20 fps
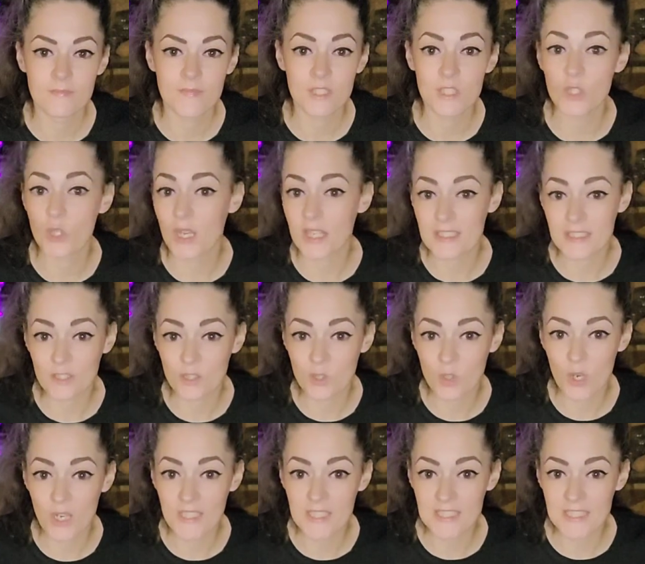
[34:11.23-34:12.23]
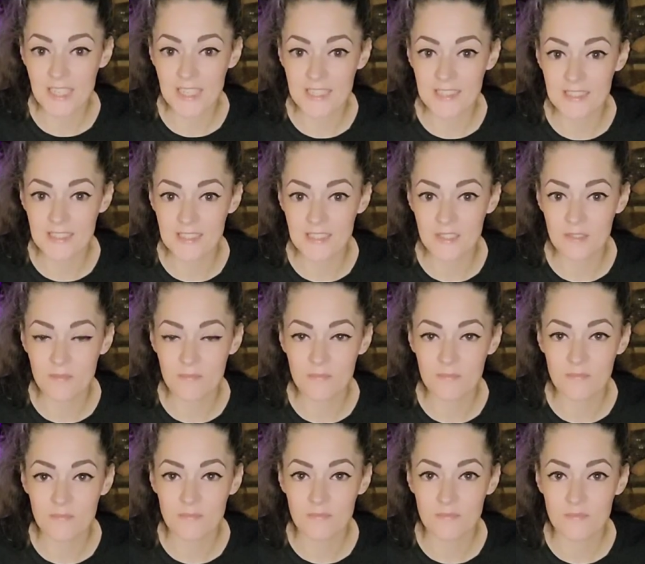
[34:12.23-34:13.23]
Did you guys enjoy tonight's
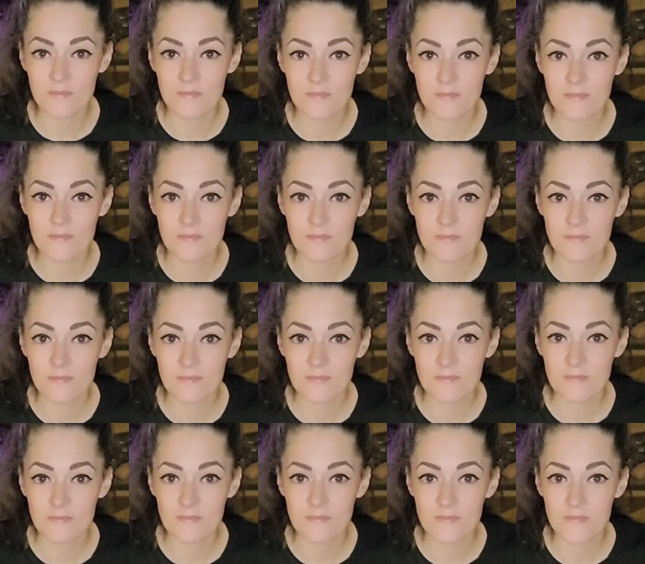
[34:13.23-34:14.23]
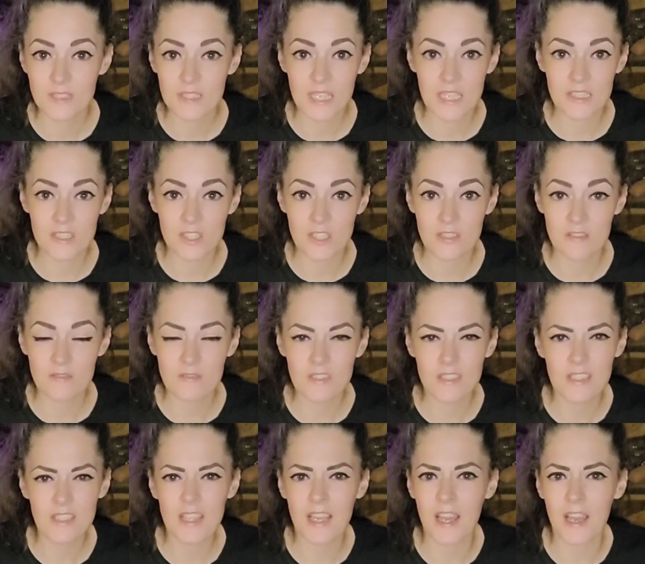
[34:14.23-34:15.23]
session?
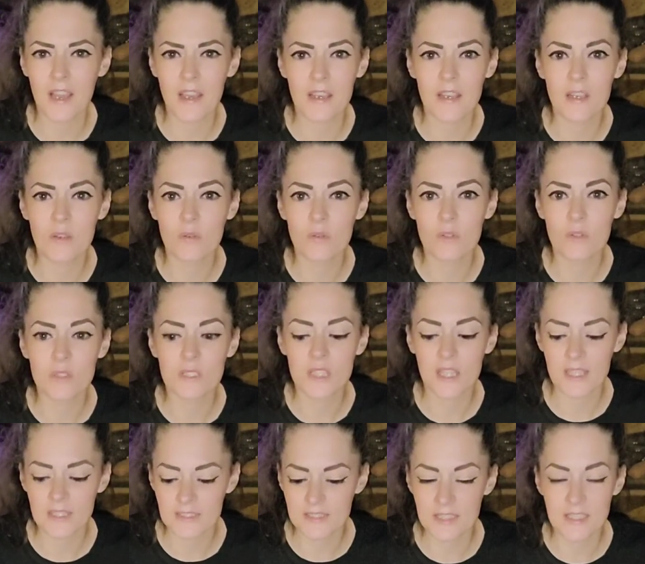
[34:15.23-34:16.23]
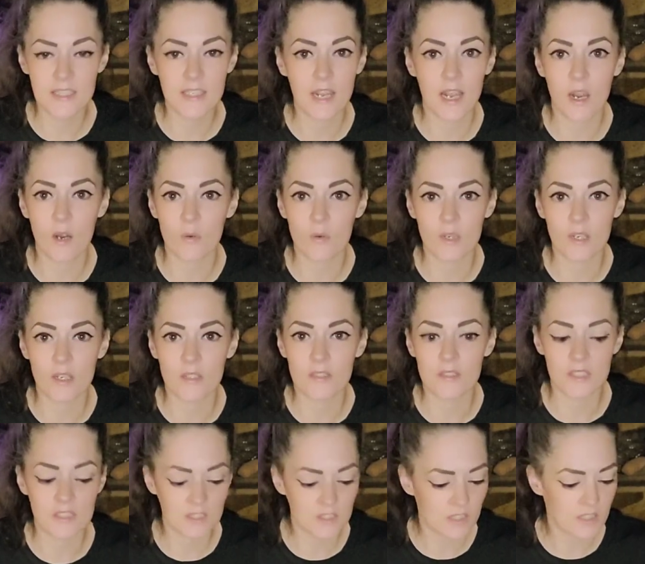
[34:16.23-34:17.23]
Look at that. And it was less than an hour.
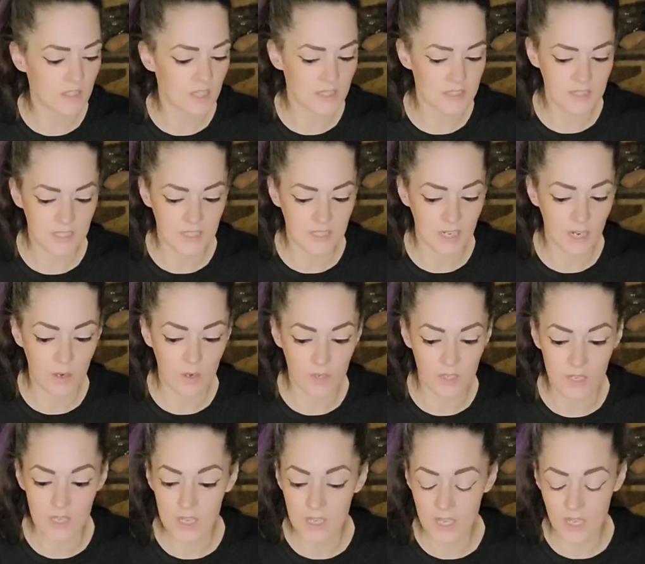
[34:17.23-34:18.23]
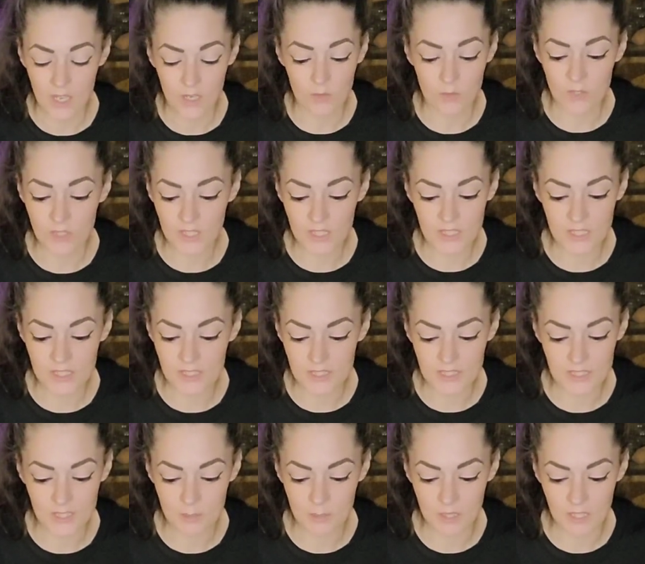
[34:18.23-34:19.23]
This took less than an hour. And really, it
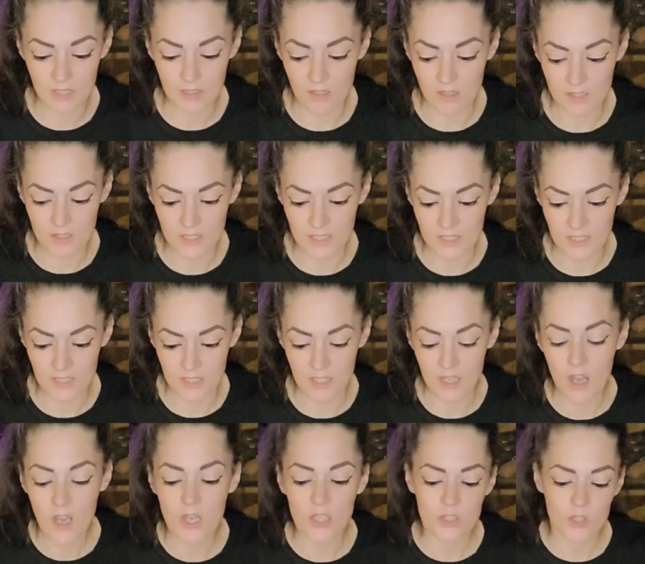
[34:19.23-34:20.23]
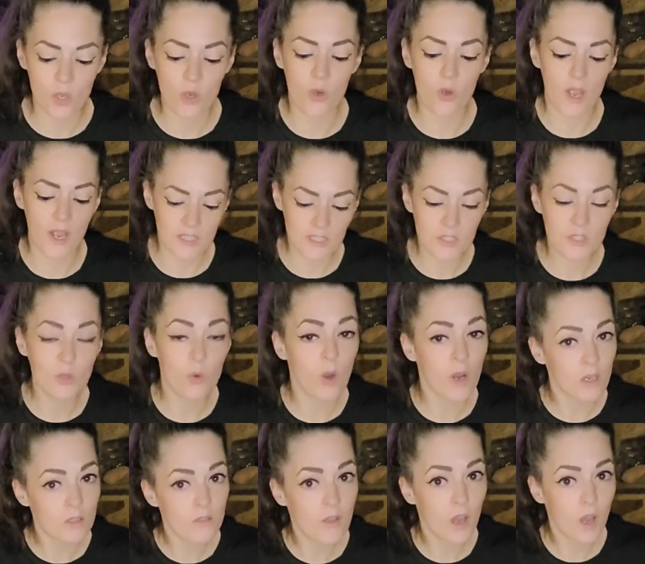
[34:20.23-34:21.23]
didn't take me that long to get the... So as you
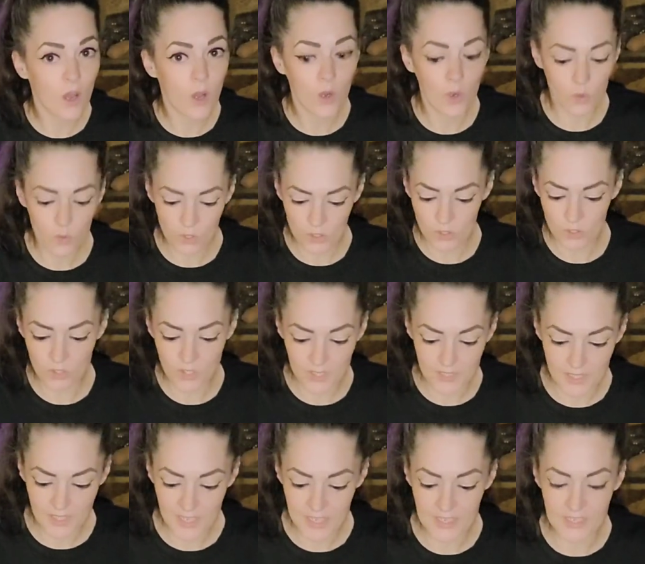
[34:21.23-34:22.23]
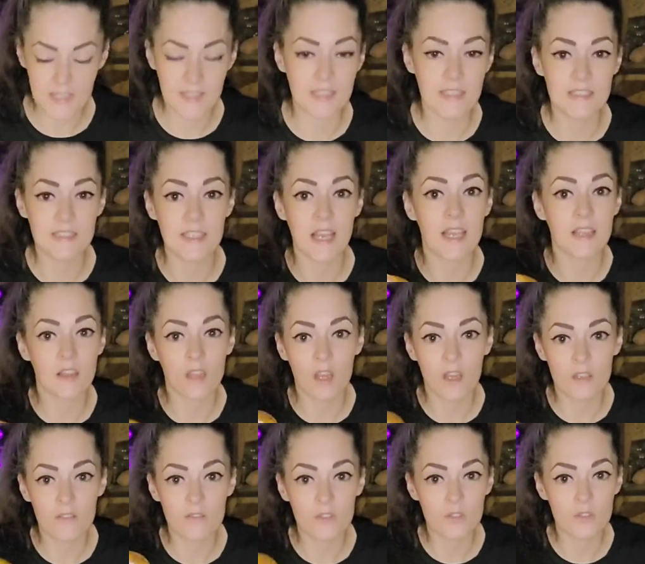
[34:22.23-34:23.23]
all know, you'll get the hang of this. I
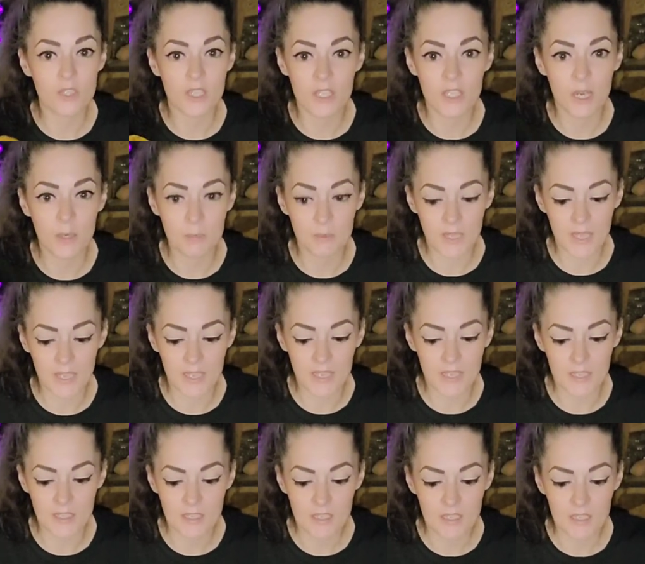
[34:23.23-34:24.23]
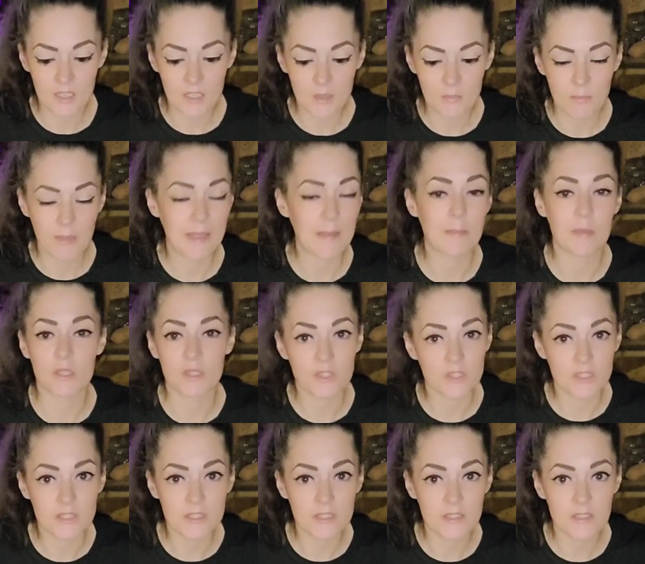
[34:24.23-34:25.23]
love using cupcake
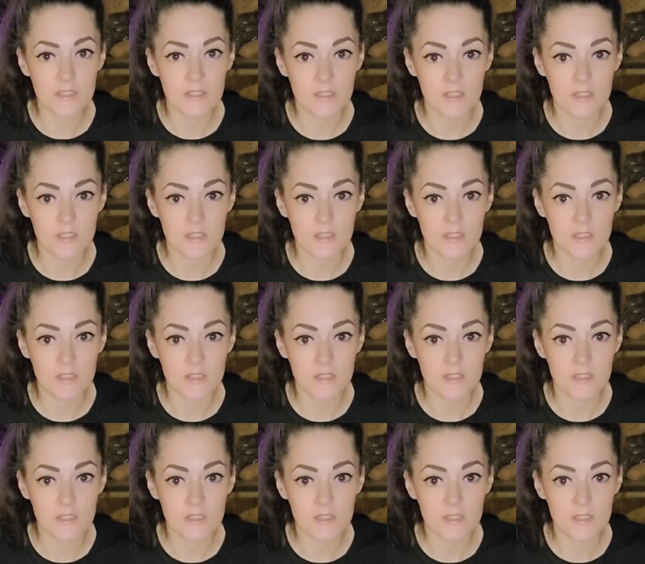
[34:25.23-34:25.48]
papers